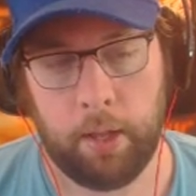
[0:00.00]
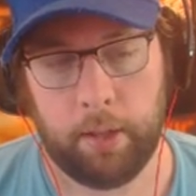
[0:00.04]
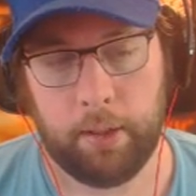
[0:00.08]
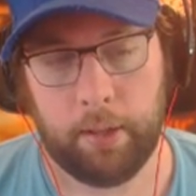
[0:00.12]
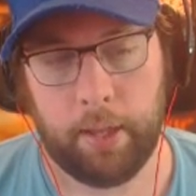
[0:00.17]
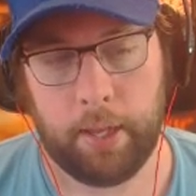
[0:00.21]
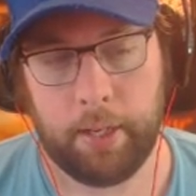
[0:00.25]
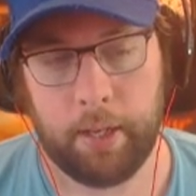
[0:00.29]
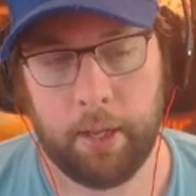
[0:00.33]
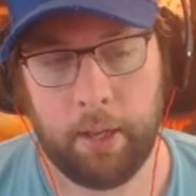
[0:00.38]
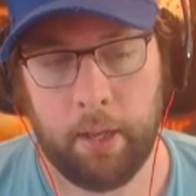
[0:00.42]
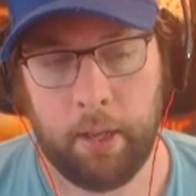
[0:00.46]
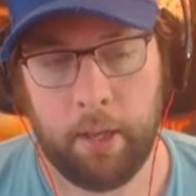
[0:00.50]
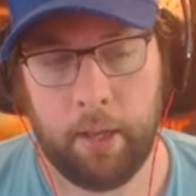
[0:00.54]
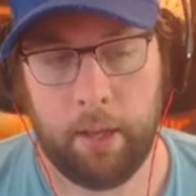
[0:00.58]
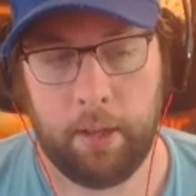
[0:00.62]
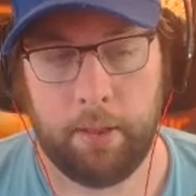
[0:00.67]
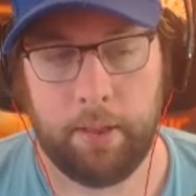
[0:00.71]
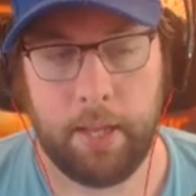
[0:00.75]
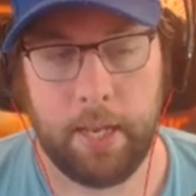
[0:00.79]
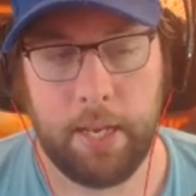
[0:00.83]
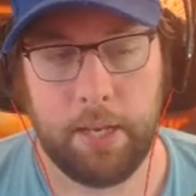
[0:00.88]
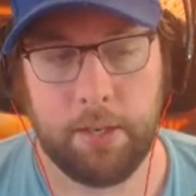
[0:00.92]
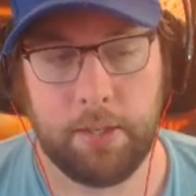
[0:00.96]
Like,
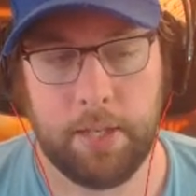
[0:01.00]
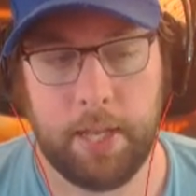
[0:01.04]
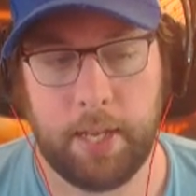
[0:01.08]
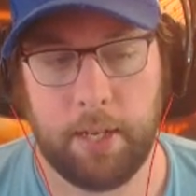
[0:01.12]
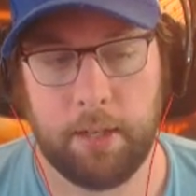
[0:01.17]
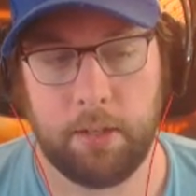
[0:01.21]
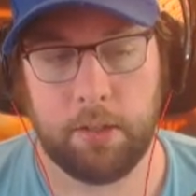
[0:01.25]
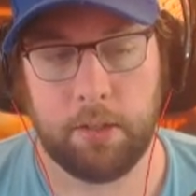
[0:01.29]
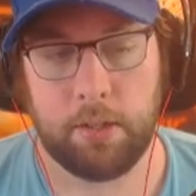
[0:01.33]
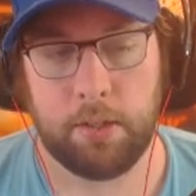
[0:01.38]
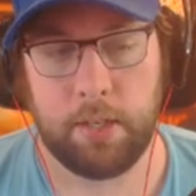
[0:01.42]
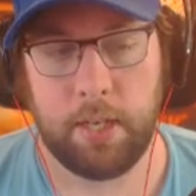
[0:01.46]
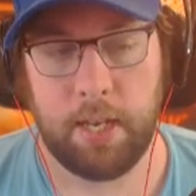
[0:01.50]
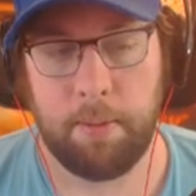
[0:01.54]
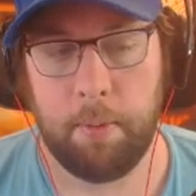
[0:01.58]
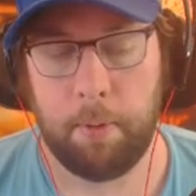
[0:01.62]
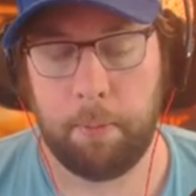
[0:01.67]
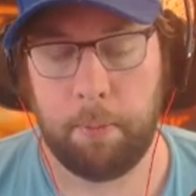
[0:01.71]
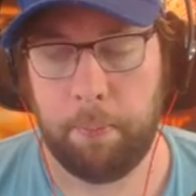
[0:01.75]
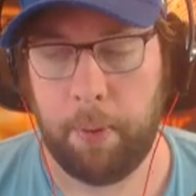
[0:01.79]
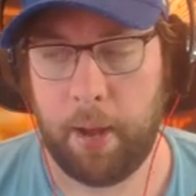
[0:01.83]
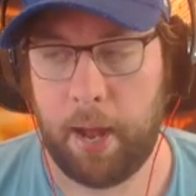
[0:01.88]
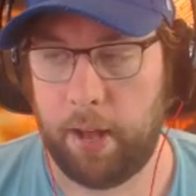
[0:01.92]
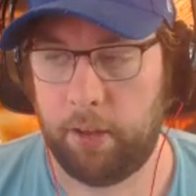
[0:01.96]
these things seem
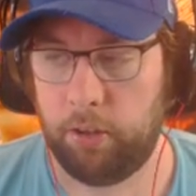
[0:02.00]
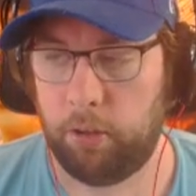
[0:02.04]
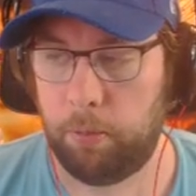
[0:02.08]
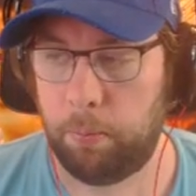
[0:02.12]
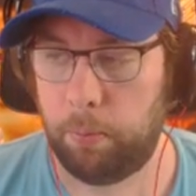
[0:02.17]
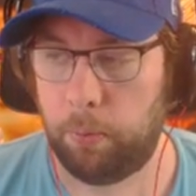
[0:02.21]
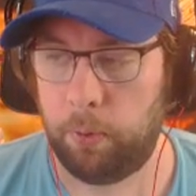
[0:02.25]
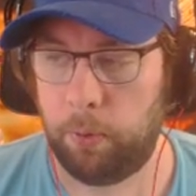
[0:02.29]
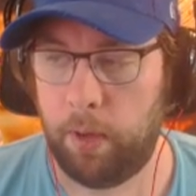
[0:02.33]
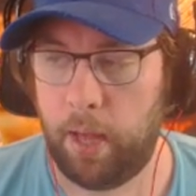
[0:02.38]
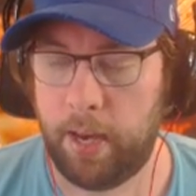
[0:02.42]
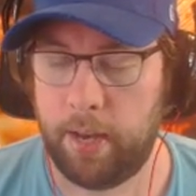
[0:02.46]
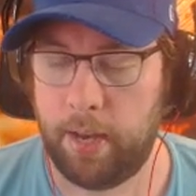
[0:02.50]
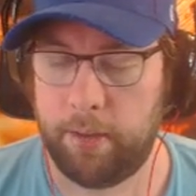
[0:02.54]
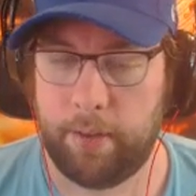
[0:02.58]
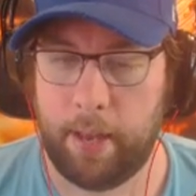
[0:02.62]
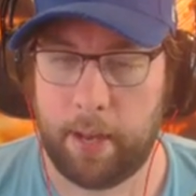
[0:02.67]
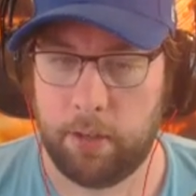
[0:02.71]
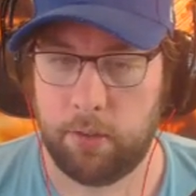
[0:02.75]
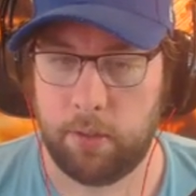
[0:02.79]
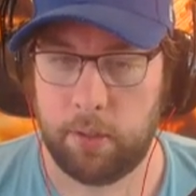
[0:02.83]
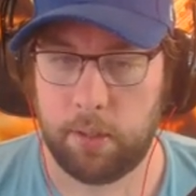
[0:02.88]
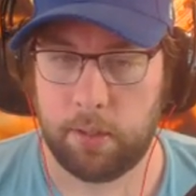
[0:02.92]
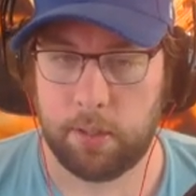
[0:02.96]
impossible, and it's
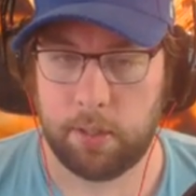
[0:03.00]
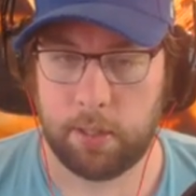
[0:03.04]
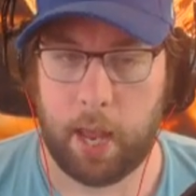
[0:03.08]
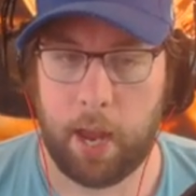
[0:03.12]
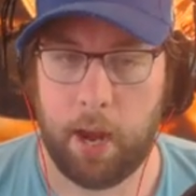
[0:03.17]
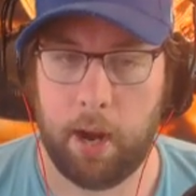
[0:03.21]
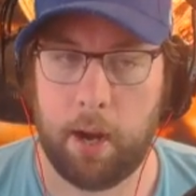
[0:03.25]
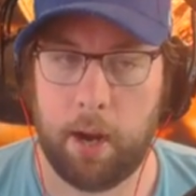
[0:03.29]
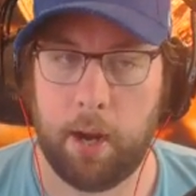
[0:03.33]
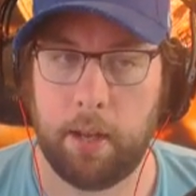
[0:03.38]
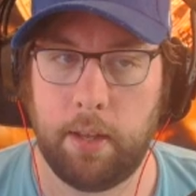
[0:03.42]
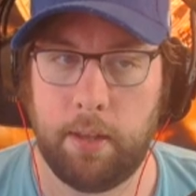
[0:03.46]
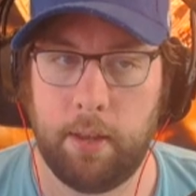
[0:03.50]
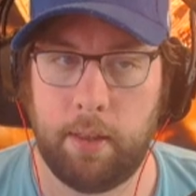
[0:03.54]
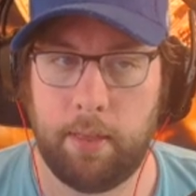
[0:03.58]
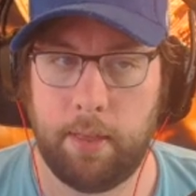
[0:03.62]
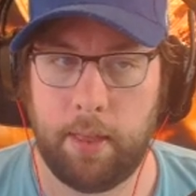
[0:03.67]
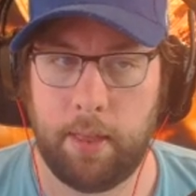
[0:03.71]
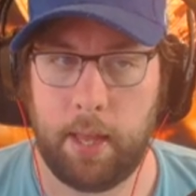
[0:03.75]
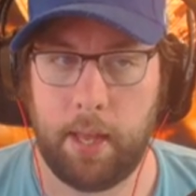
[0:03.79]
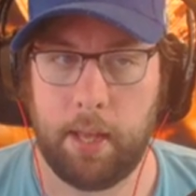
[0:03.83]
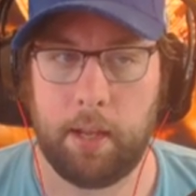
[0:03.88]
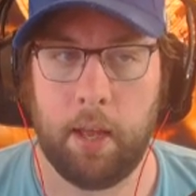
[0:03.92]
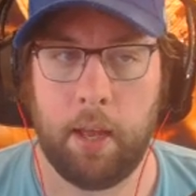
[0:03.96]
actually scary to
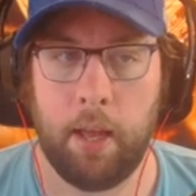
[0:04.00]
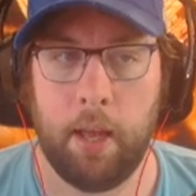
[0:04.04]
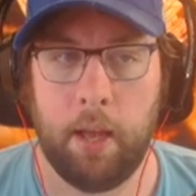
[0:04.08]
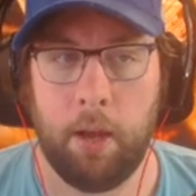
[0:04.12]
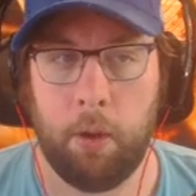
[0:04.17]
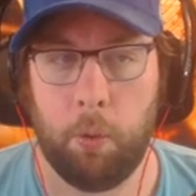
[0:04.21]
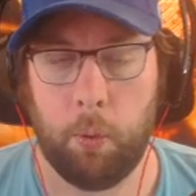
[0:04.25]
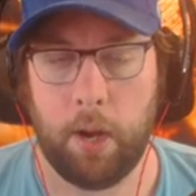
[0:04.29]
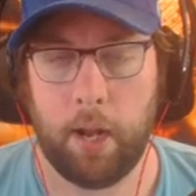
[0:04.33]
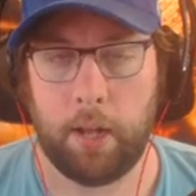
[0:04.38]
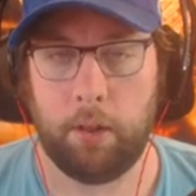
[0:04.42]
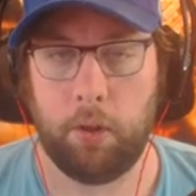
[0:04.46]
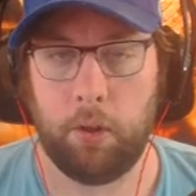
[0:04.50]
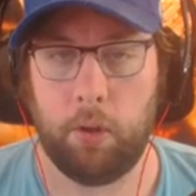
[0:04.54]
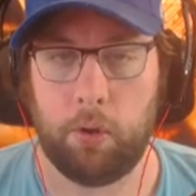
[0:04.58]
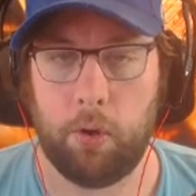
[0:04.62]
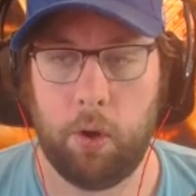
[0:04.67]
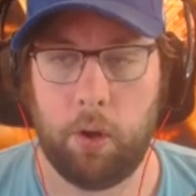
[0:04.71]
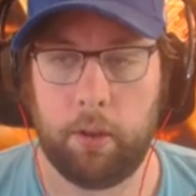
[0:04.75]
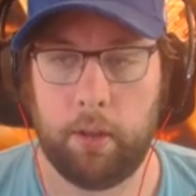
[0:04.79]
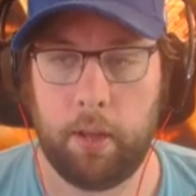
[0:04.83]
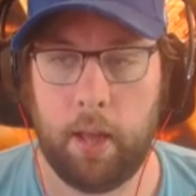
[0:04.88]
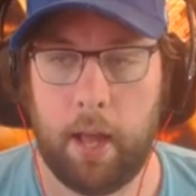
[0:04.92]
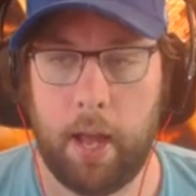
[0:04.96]
think when I look
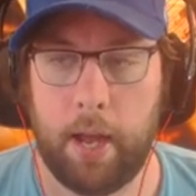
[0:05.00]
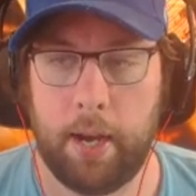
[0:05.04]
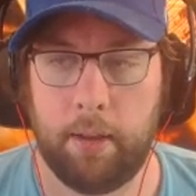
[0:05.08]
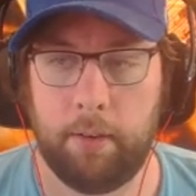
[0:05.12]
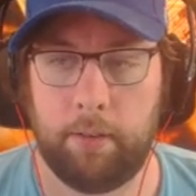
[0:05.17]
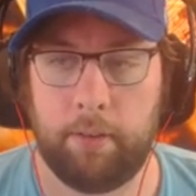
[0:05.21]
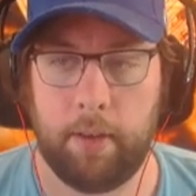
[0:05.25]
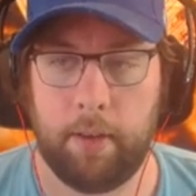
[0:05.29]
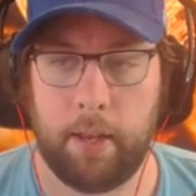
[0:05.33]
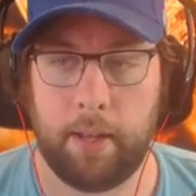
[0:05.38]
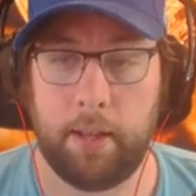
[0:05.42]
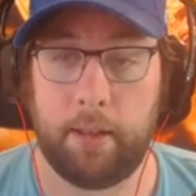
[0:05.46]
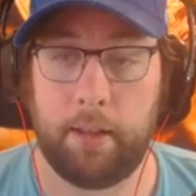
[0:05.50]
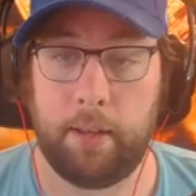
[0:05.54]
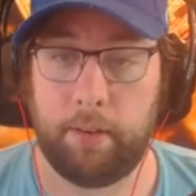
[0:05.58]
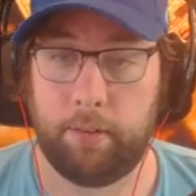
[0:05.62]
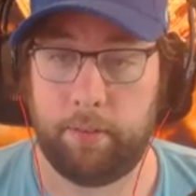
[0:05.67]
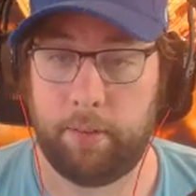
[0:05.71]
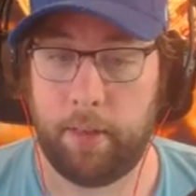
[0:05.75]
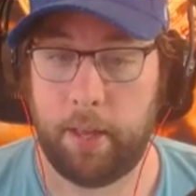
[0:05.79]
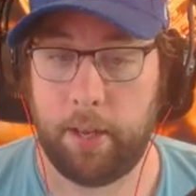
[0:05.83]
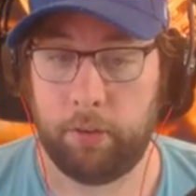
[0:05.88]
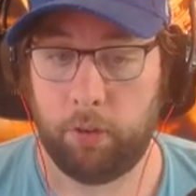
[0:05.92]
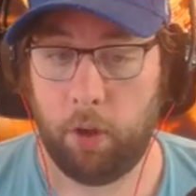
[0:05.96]
online and say that these
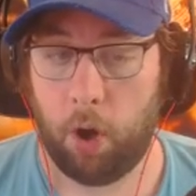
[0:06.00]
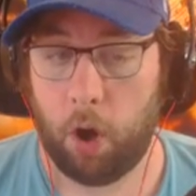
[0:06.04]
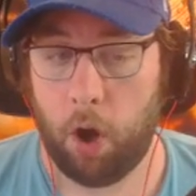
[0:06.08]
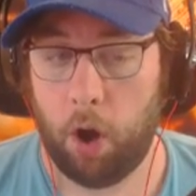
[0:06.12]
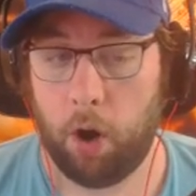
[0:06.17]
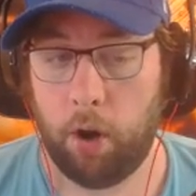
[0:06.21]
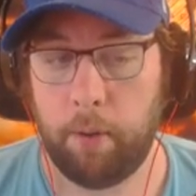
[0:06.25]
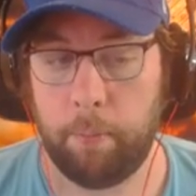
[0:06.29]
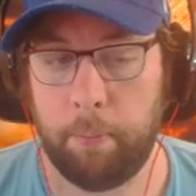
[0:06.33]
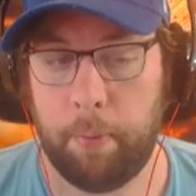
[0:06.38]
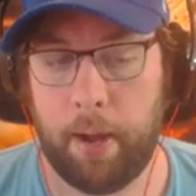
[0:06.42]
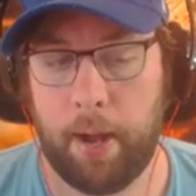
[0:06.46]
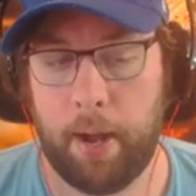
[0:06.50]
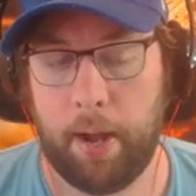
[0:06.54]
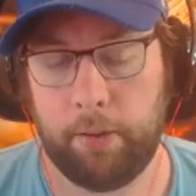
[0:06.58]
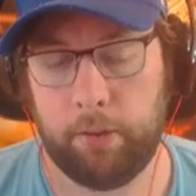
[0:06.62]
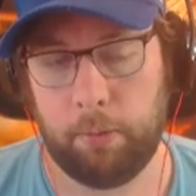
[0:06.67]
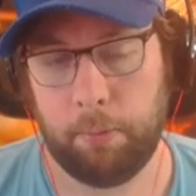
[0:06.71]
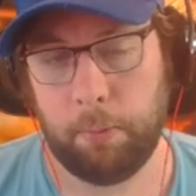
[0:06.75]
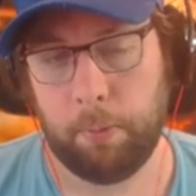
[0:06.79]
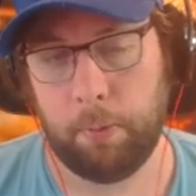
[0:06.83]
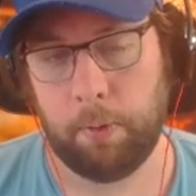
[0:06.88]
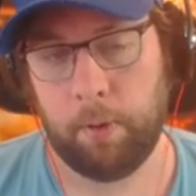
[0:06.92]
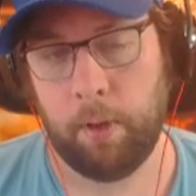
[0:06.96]
things are
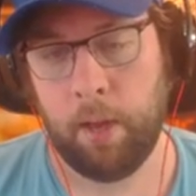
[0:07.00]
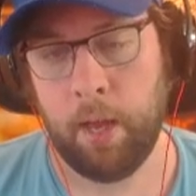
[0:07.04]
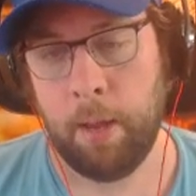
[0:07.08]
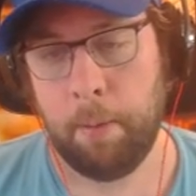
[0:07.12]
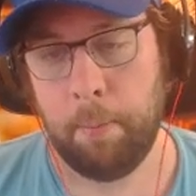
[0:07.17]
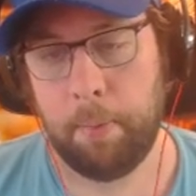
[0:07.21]
impossible,